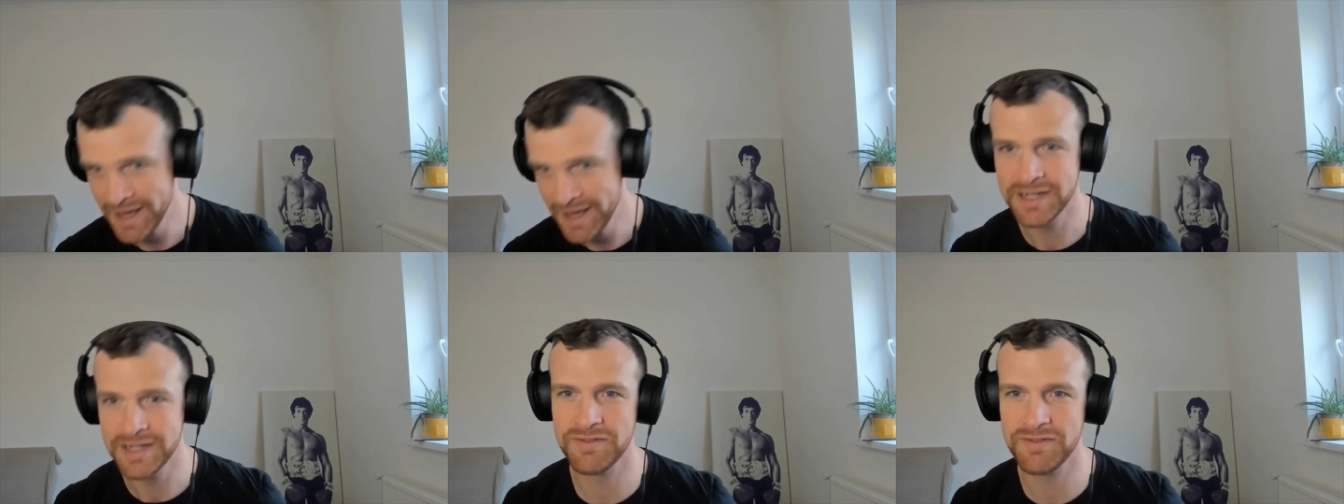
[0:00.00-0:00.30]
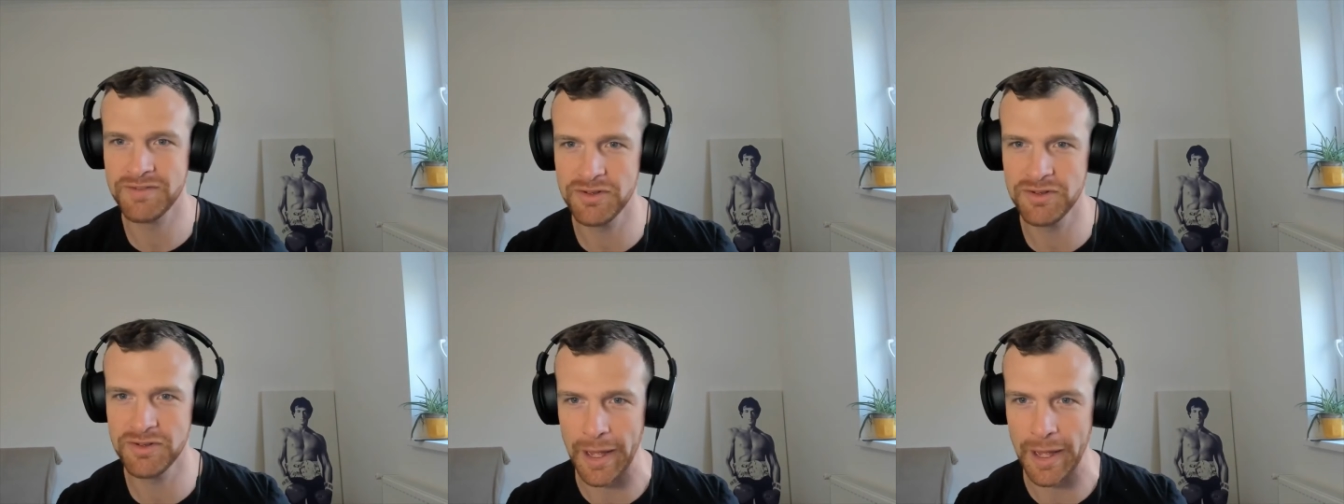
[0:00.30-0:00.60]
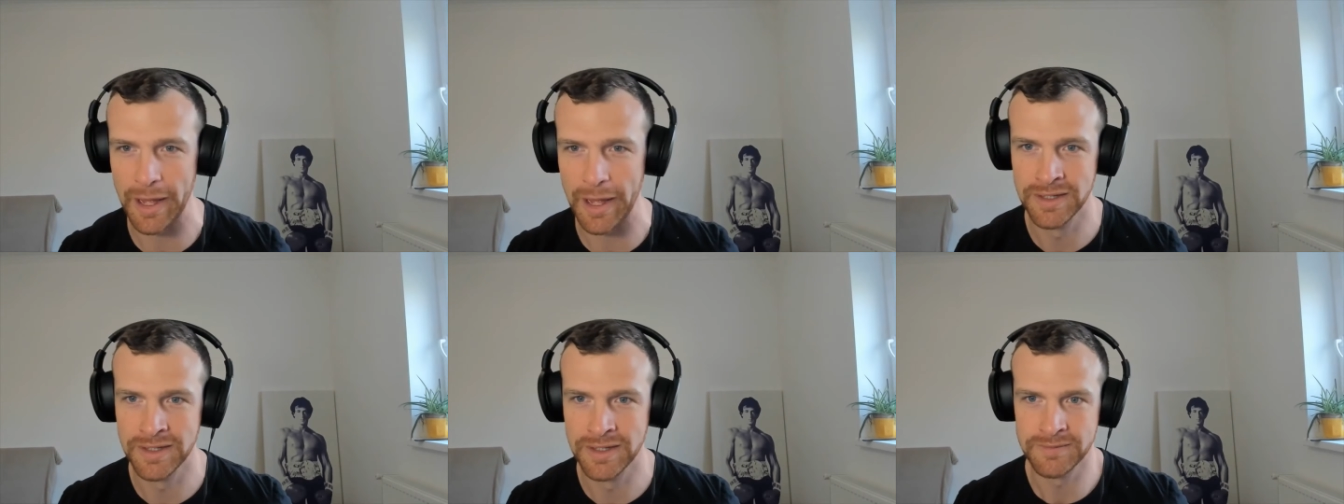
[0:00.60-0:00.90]
Do you ever do
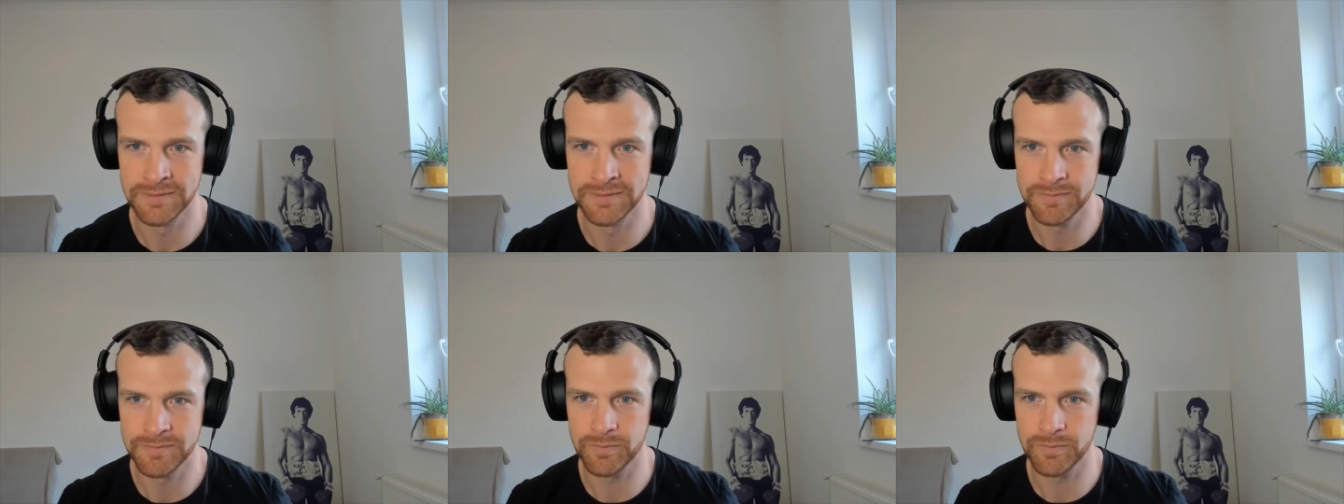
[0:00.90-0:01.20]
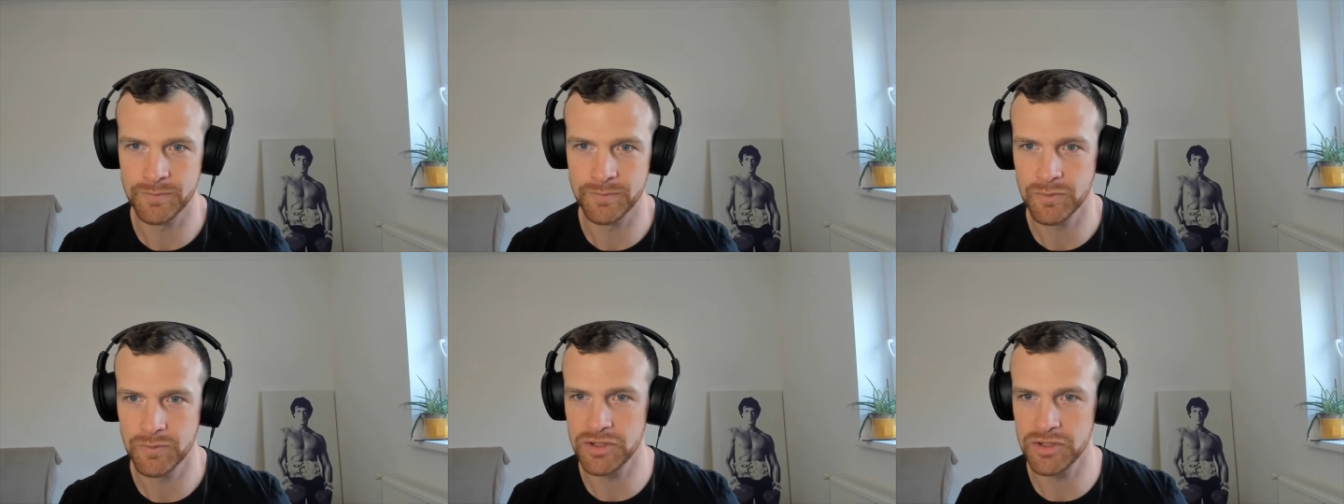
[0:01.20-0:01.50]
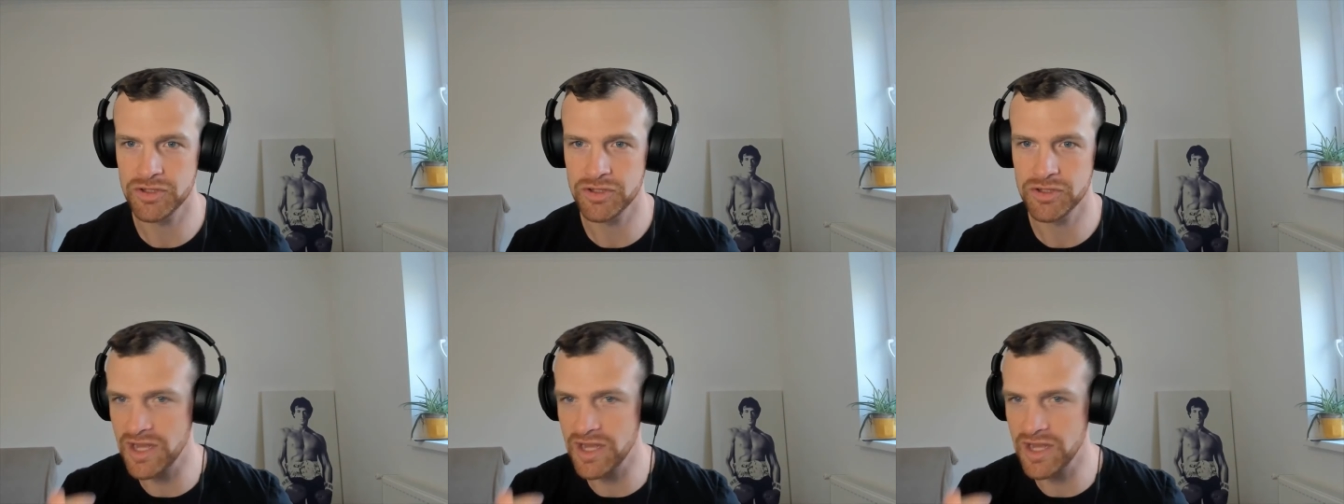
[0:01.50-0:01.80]
that? When
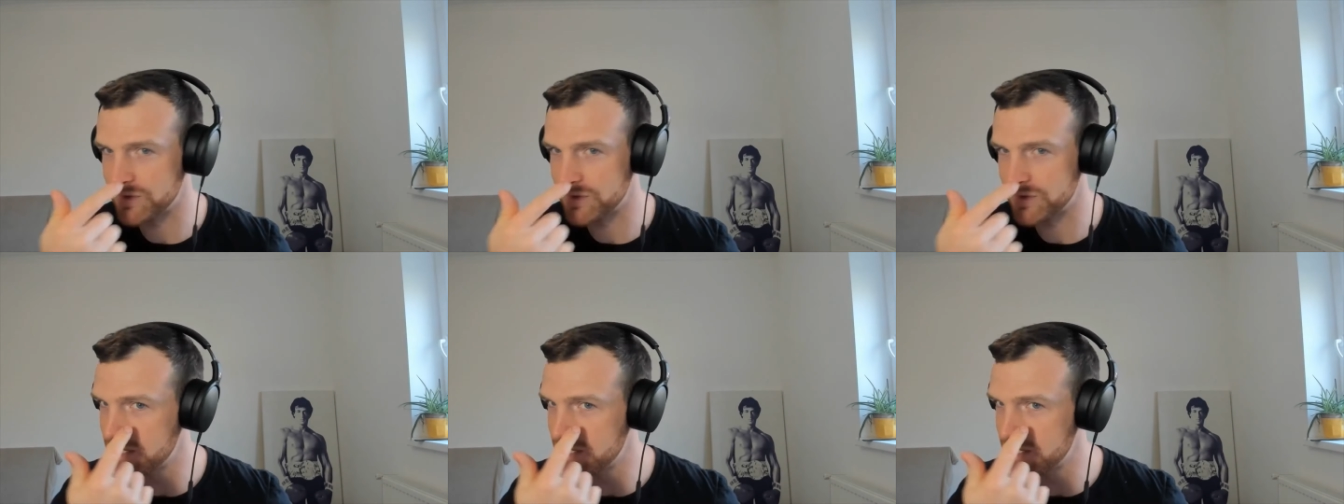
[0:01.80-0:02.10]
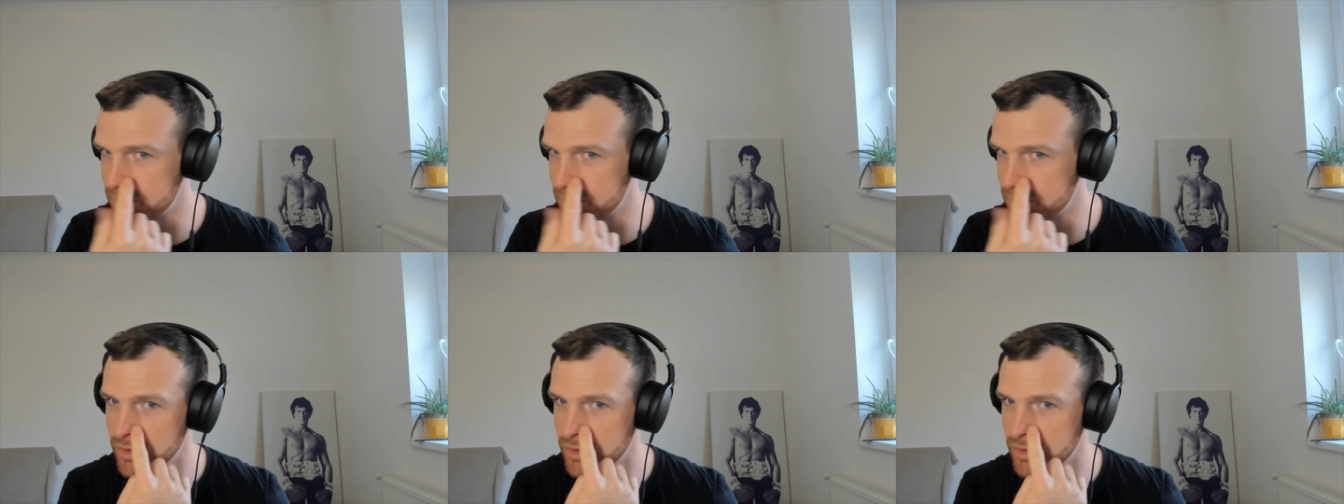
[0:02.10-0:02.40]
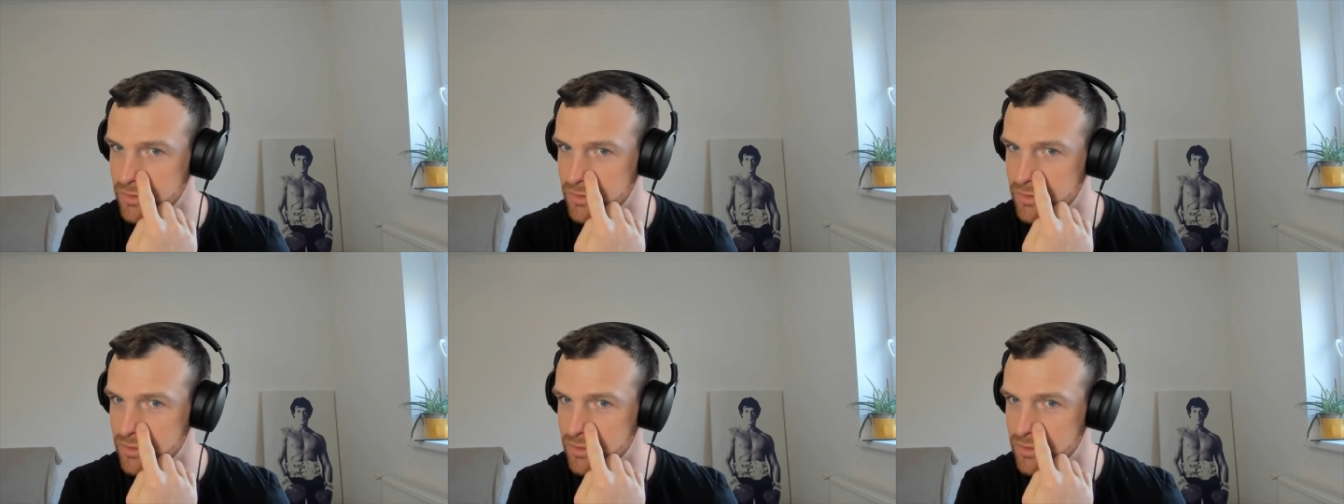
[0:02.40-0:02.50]
you sniff and then the booger